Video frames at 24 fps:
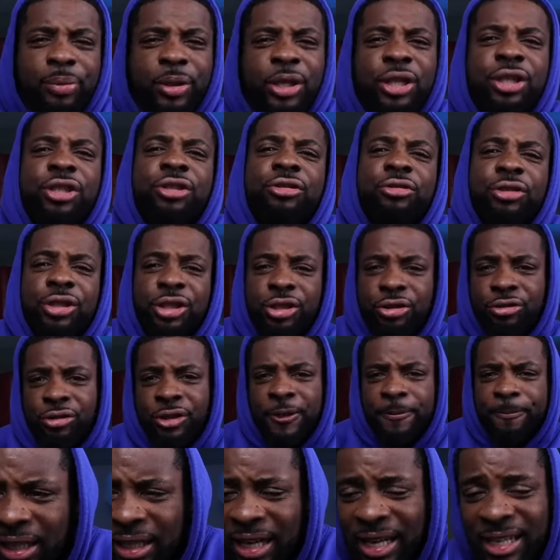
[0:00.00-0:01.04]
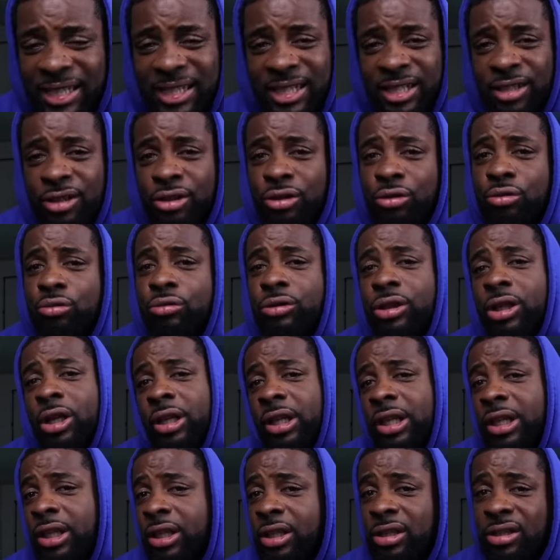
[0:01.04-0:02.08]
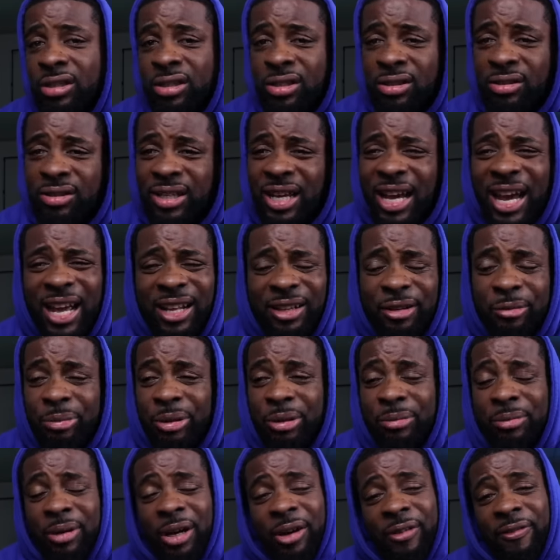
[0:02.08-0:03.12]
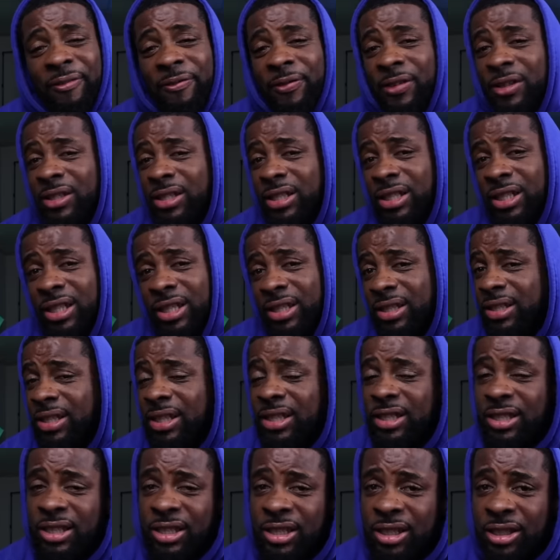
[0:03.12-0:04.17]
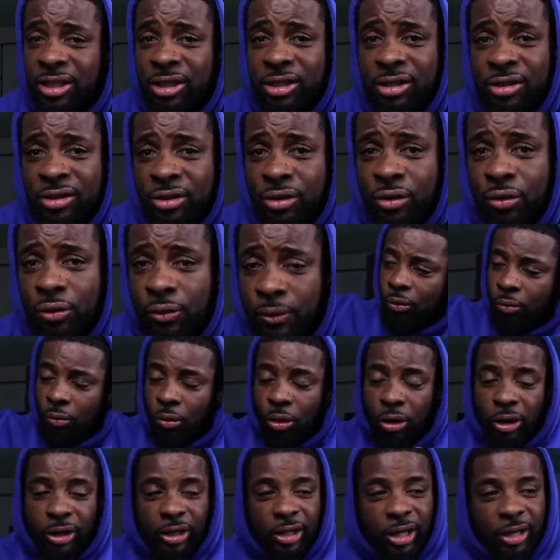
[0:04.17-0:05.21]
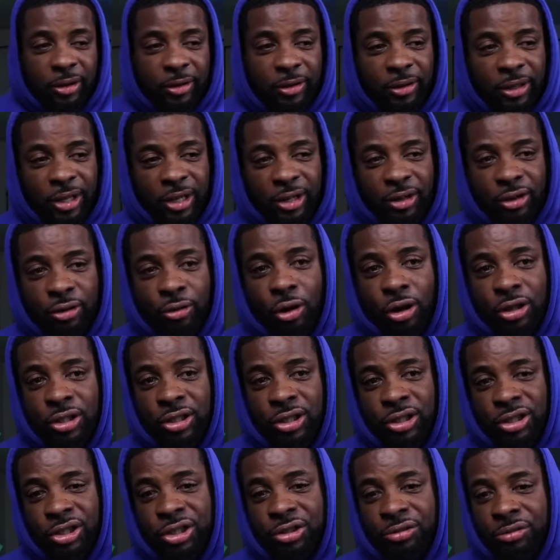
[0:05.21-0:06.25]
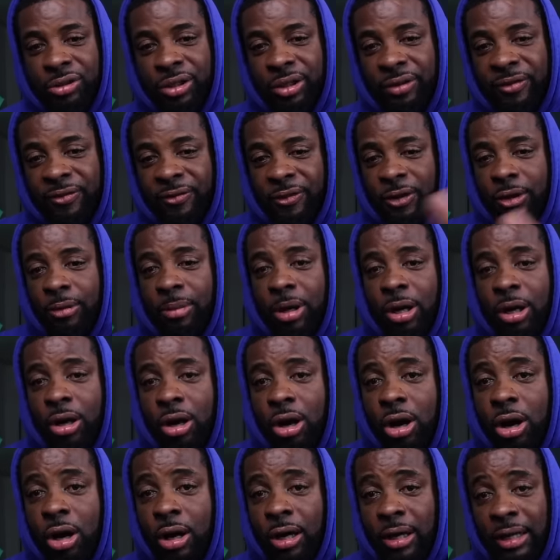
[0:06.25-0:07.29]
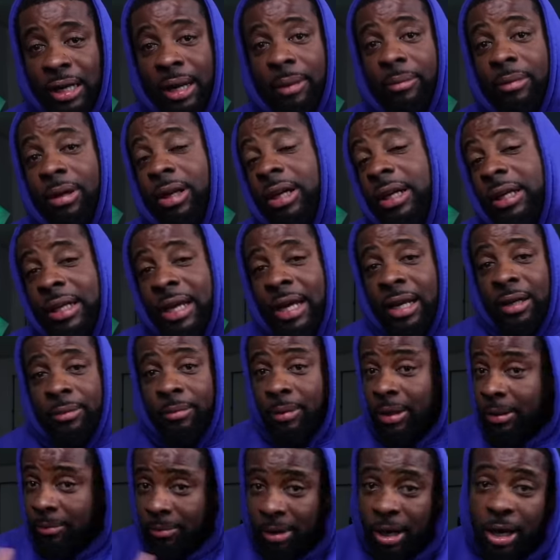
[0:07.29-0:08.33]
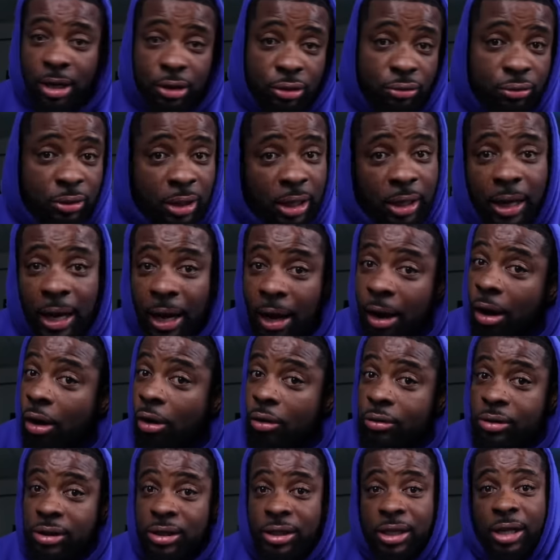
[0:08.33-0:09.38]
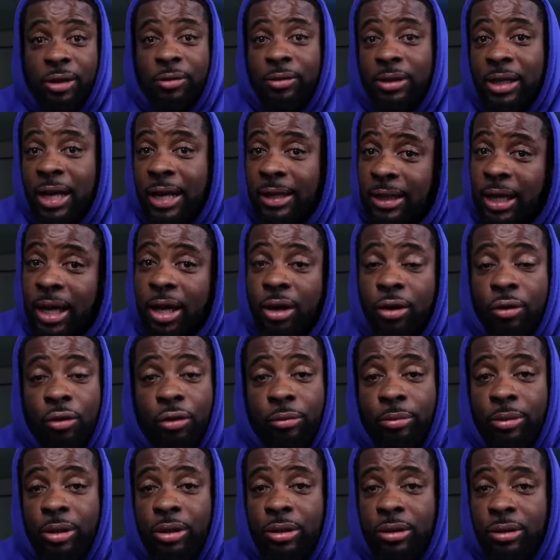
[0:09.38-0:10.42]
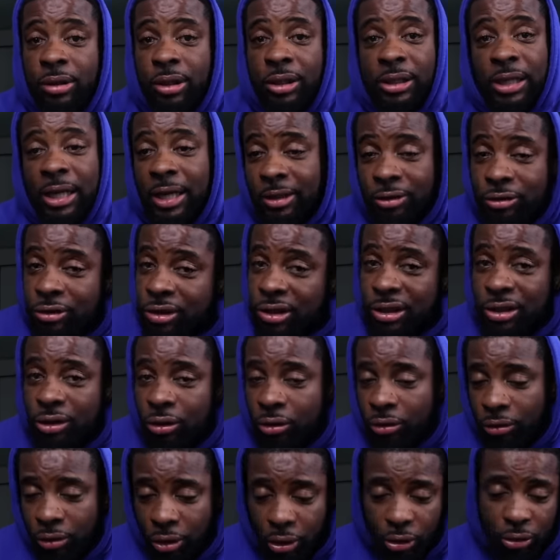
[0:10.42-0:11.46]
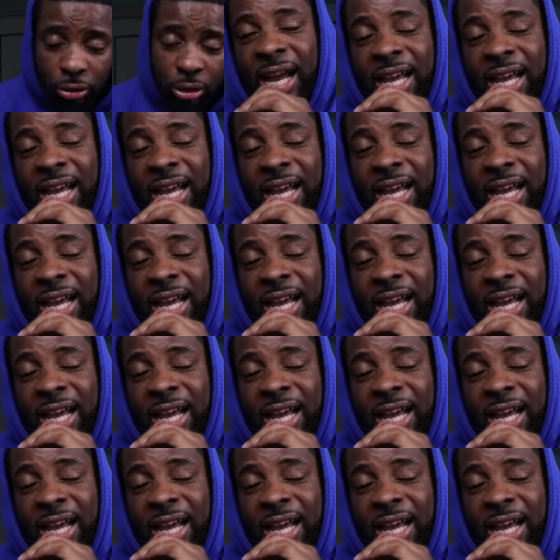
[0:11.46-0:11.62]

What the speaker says: Peachtree Street, and I see two young kids. They had to be about 15, 16 years old. One crosses the street in front of my car, and I'm looking at him. And mind you now, I always stay with that thing on me, because you just don't know.